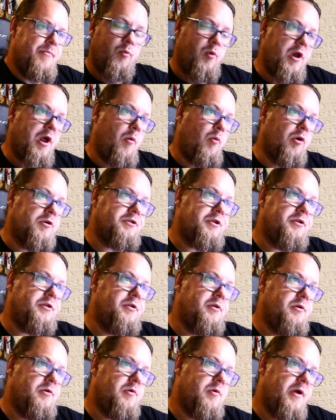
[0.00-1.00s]
What I want to
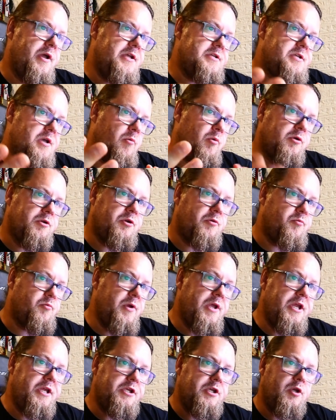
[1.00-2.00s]
do is I want to
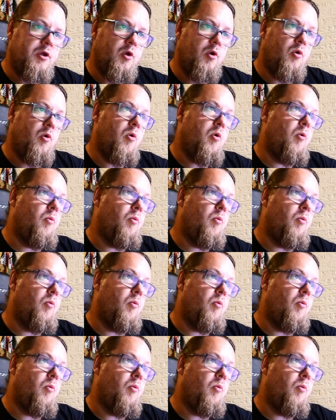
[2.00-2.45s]
read you